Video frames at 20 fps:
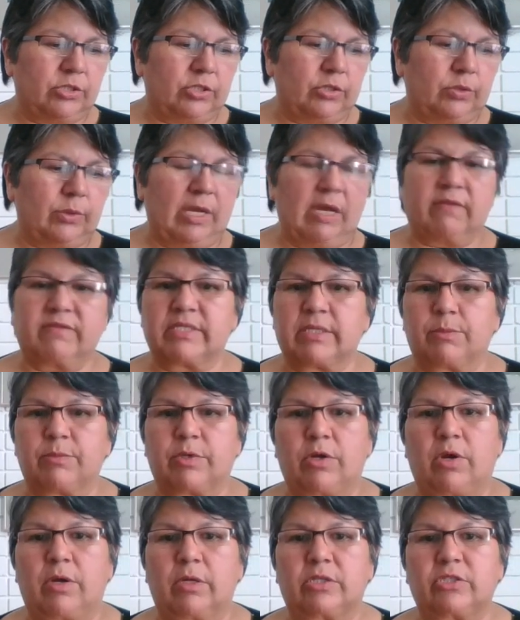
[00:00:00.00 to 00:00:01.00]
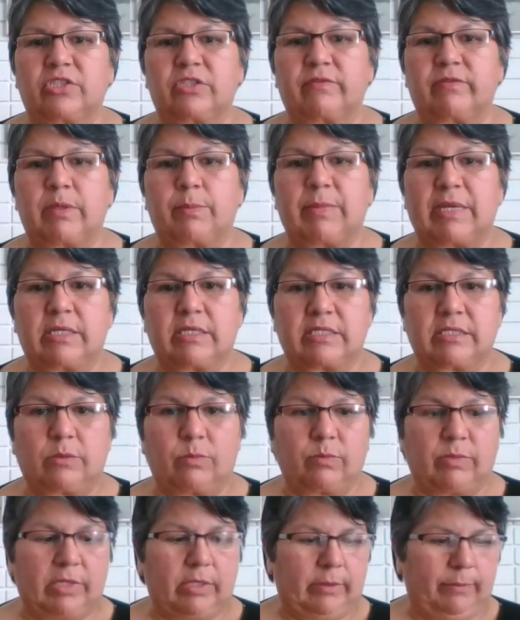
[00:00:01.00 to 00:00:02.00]
to have some knowledge of the
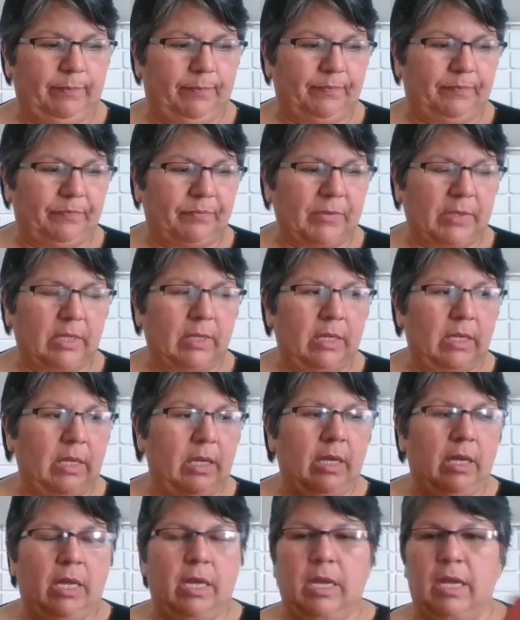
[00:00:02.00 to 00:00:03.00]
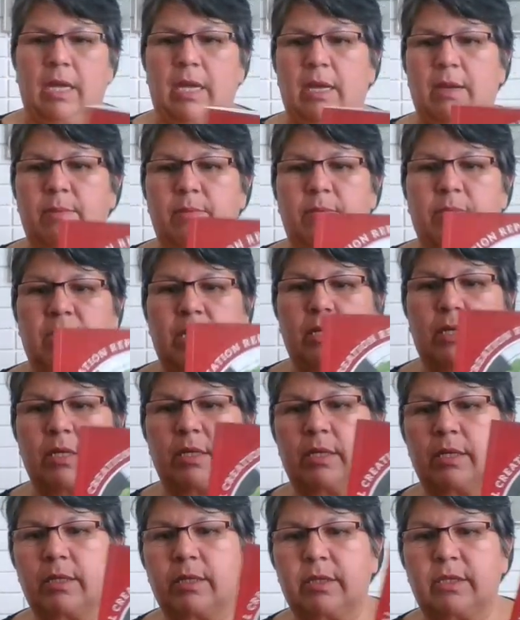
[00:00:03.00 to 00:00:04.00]
medicine wheel.
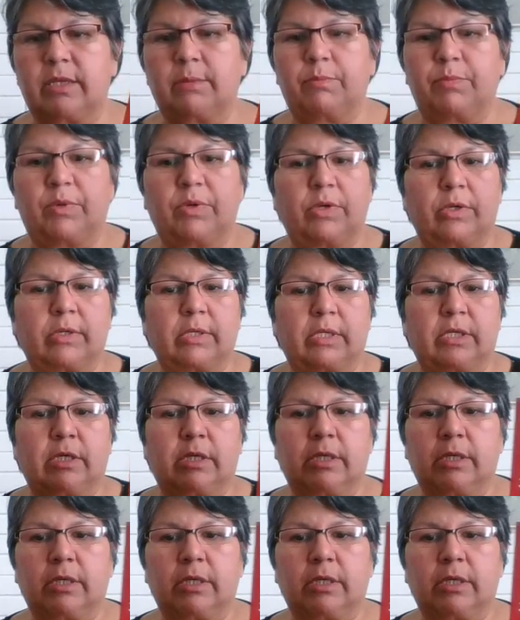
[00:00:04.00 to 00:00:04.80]
The book